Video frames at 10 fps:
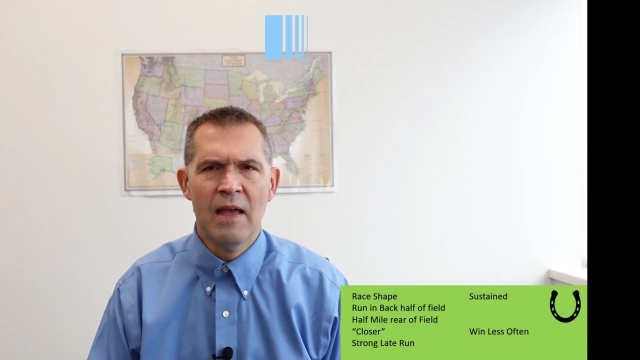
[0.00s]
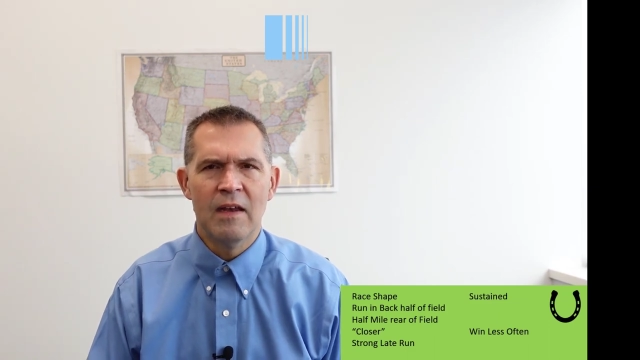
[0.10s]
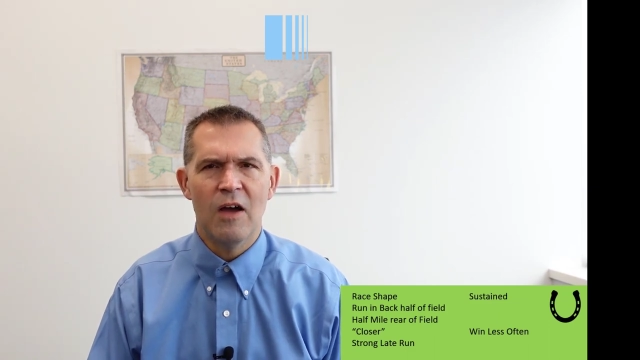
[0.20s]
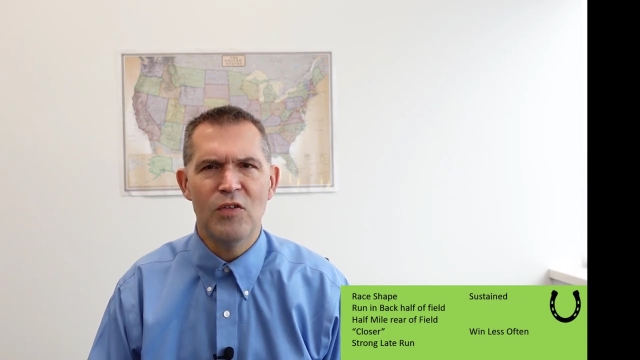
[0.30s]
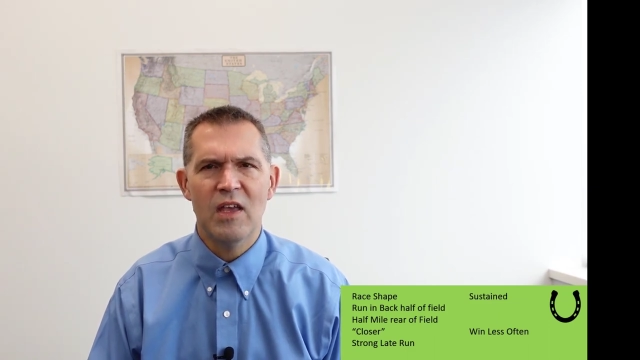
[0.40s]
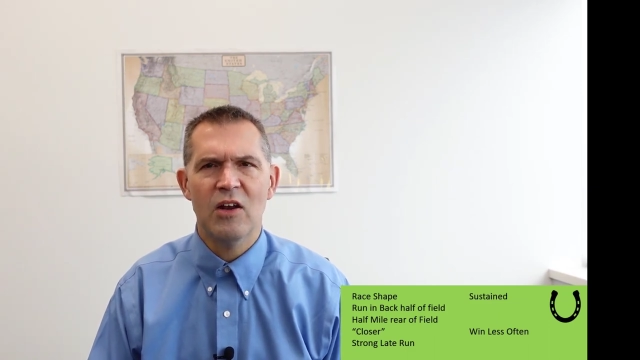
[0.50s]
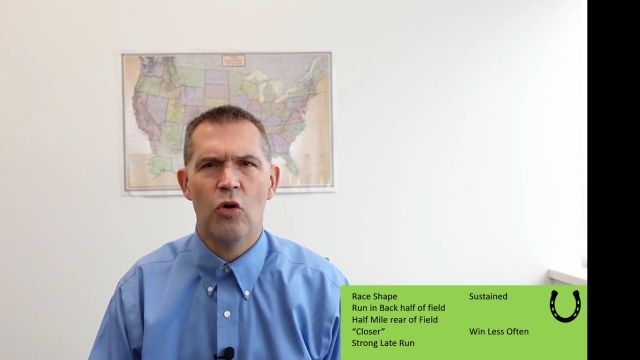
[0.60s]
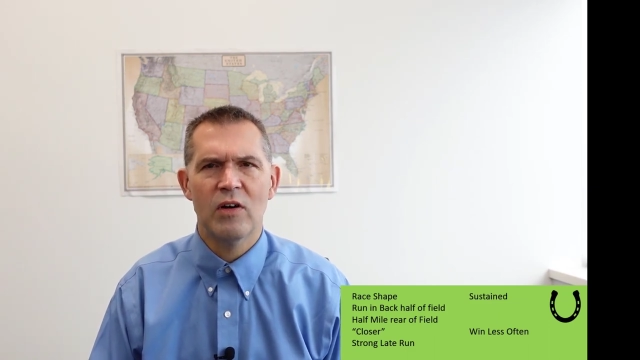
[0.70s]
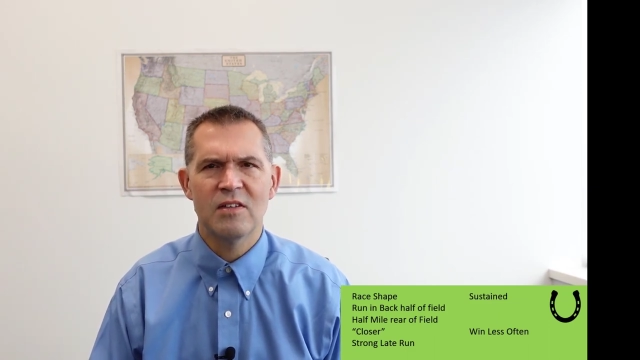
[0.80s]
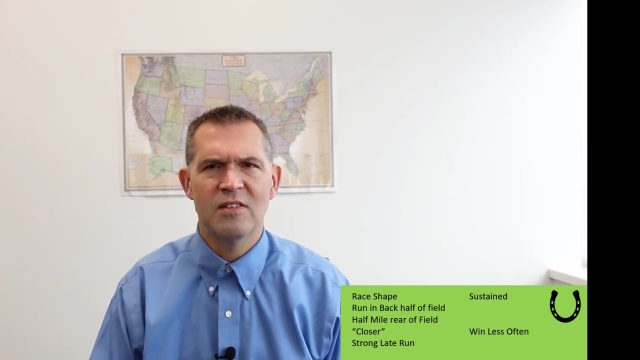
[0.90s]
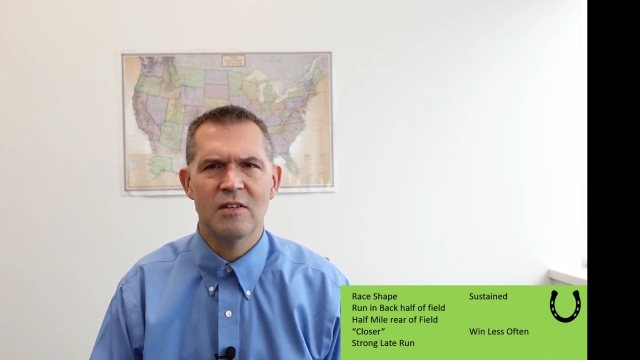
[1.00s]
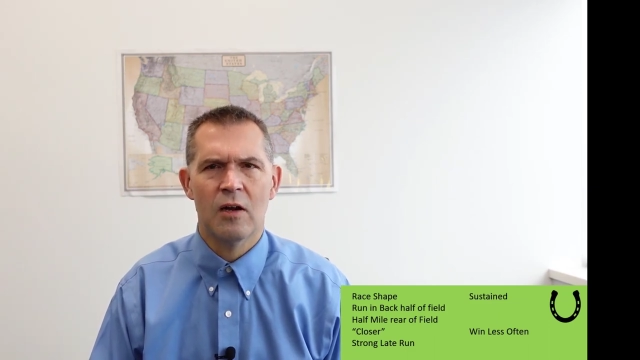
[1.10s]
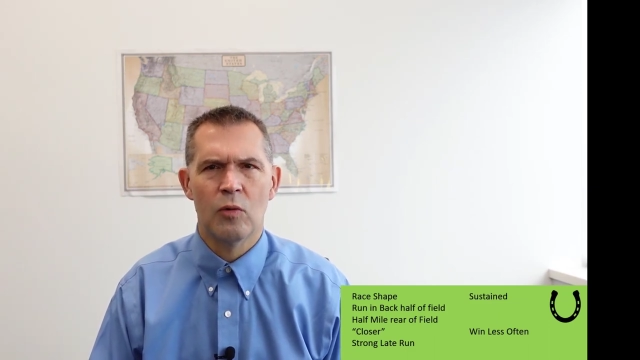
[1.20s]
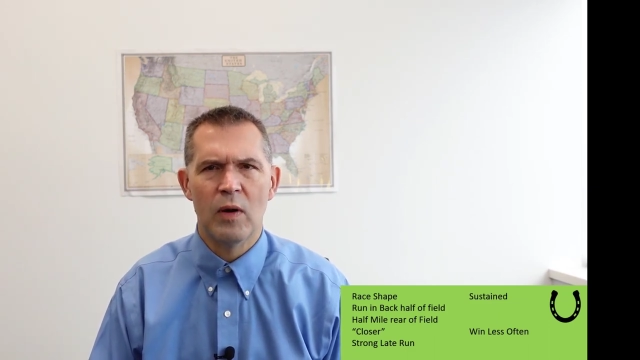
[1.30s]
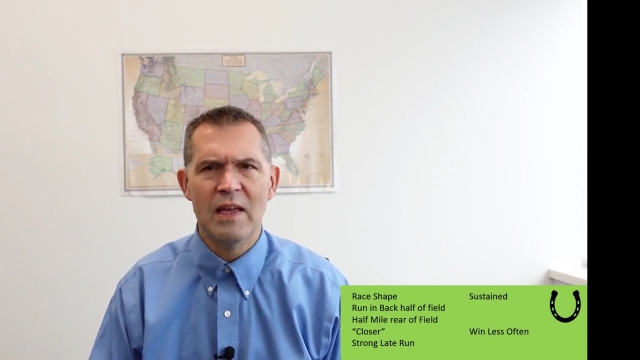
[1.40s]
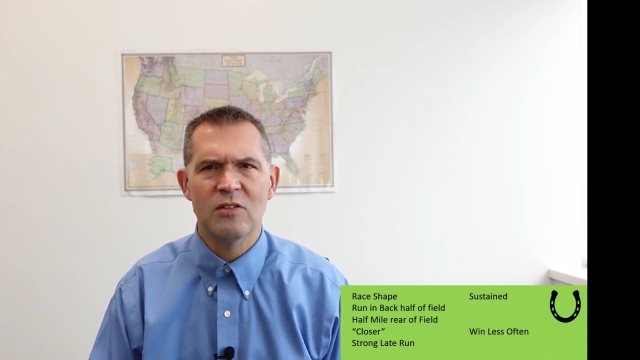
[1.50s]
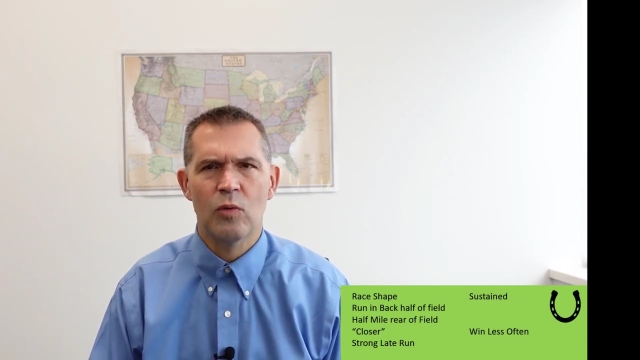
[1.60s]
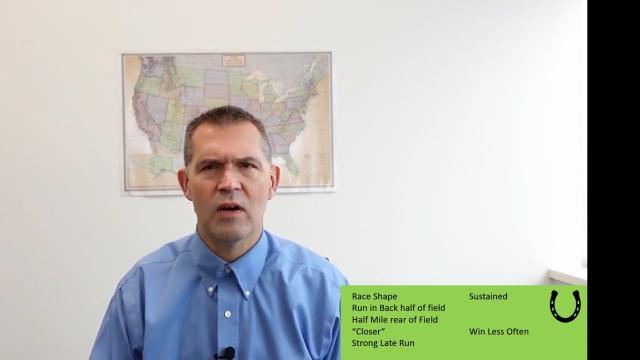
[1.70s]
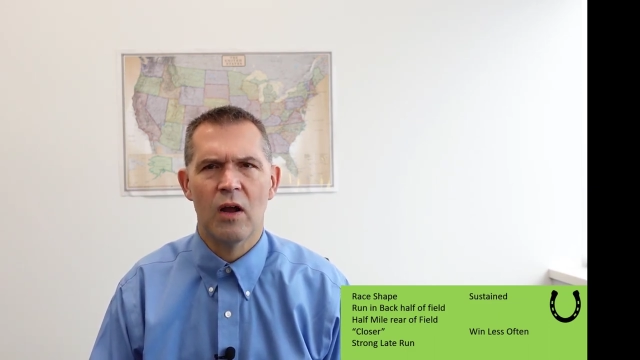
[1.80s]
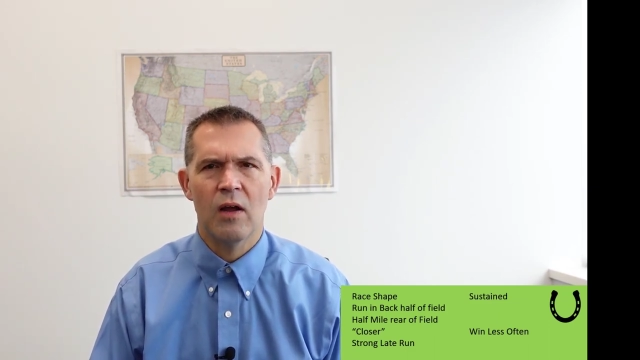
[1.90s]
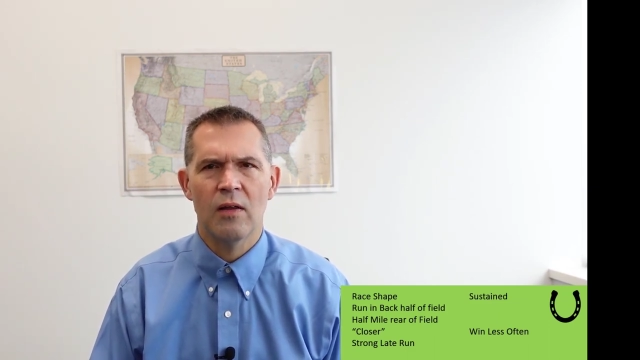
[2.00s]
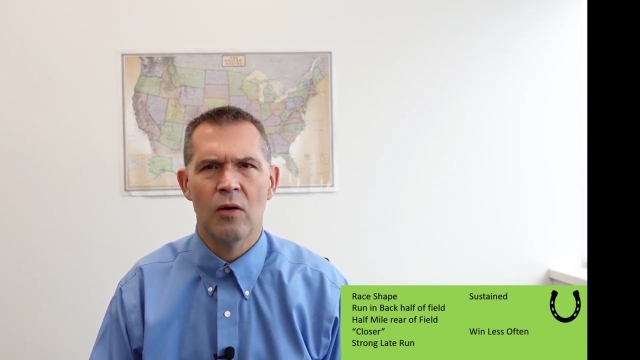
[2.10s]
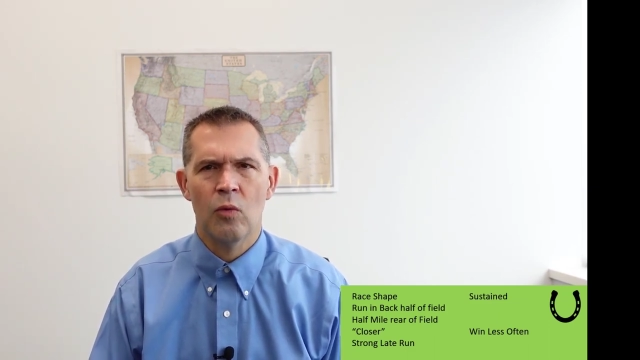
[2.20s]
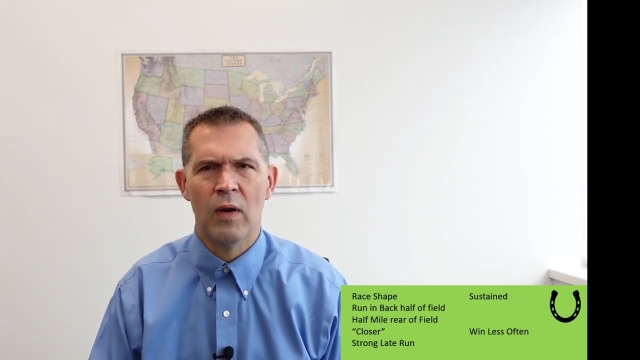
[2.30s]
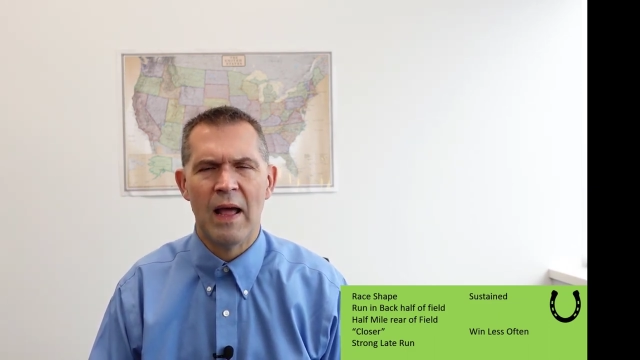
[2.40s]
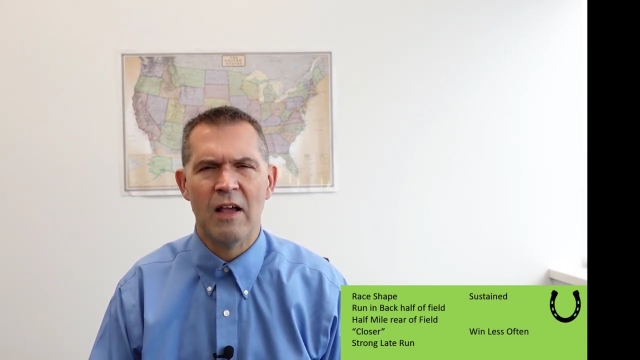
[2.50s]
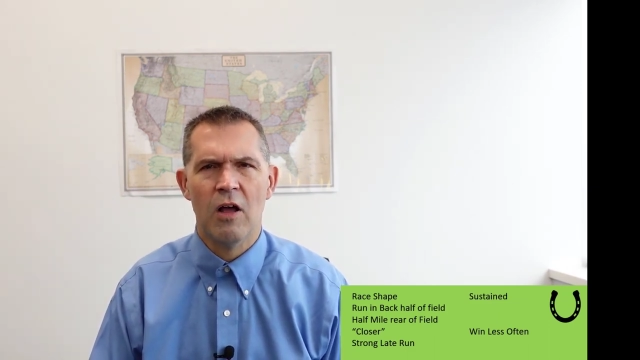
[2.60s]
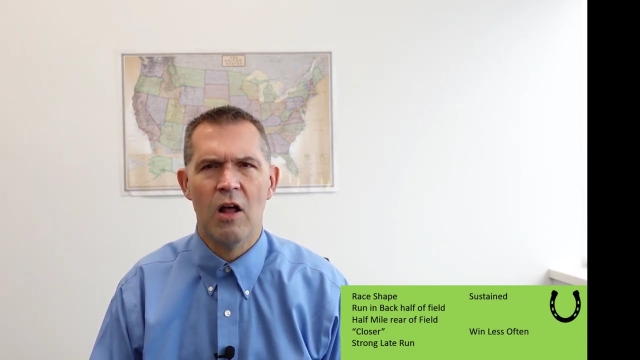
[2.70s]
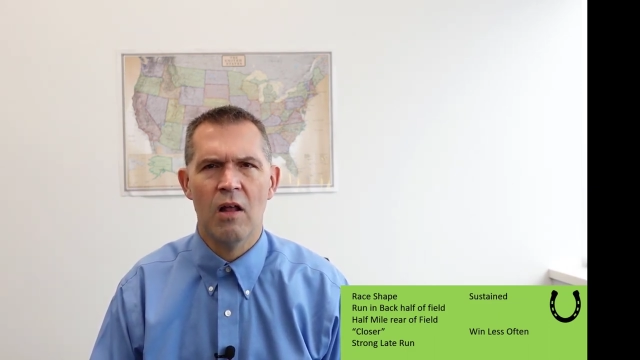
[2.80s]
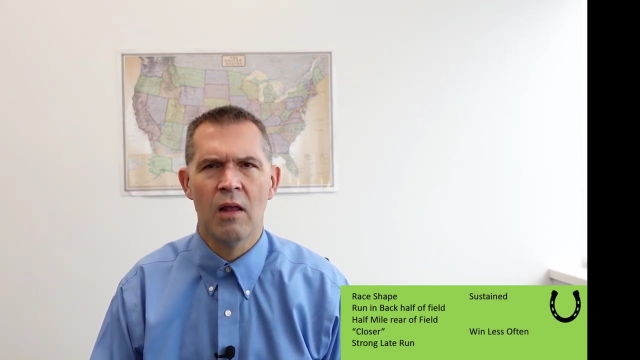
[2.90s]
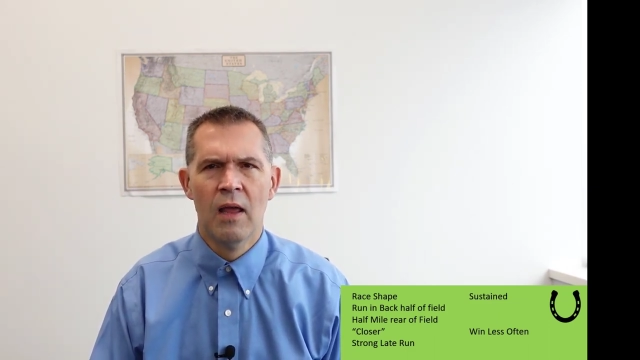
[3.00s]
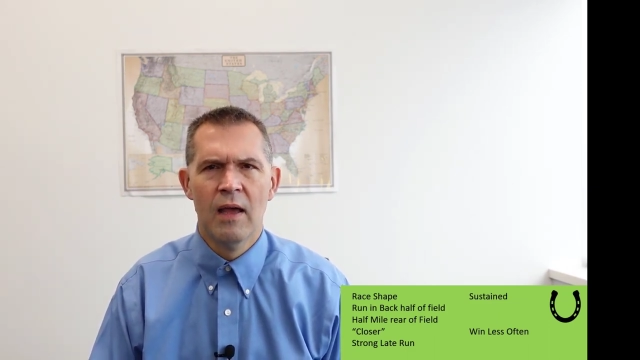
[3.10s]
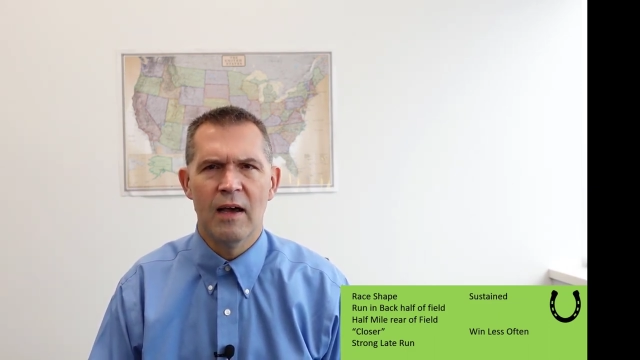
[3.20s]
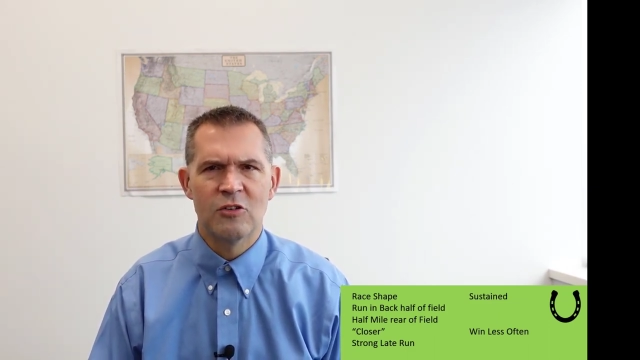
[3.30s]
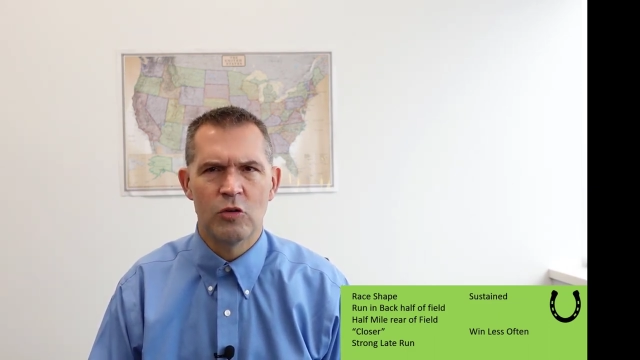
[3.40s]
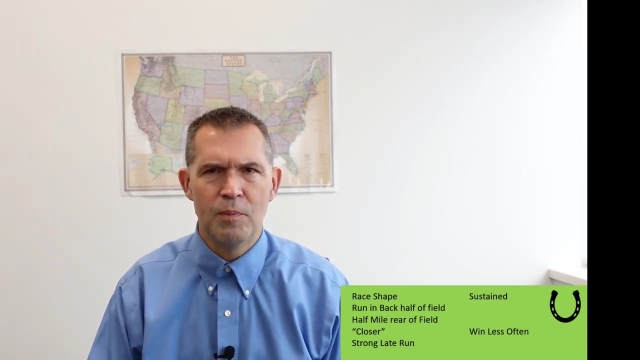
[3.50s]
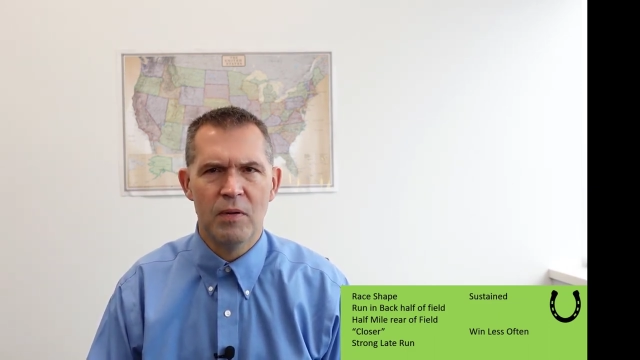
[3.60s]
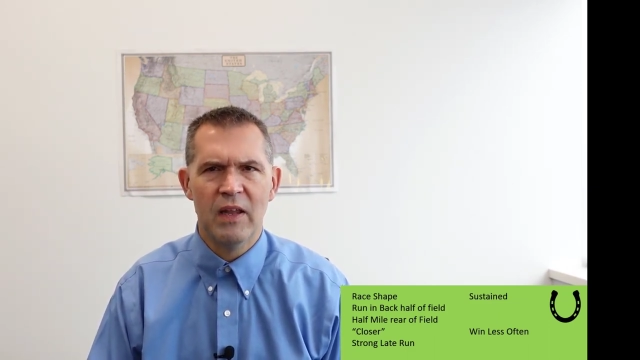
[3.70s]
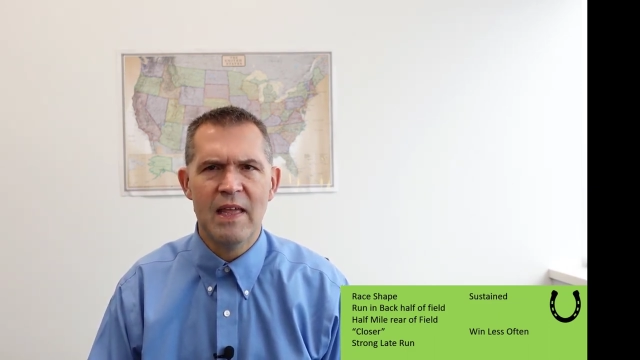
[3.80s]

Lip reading: Now, if you get a race where what I call a triple